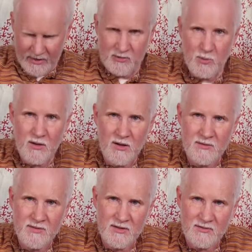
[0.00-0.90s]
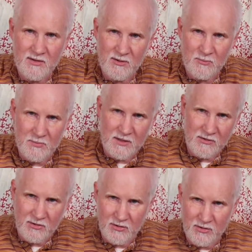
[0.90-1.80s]
that's what all of these little
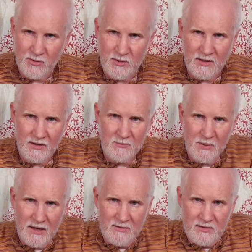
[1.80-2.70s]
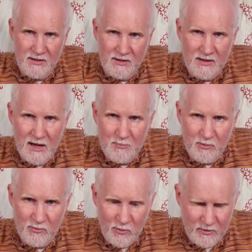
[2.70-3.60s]
miniature tuning pegs on the top
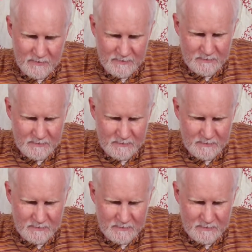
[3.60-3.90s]
are for.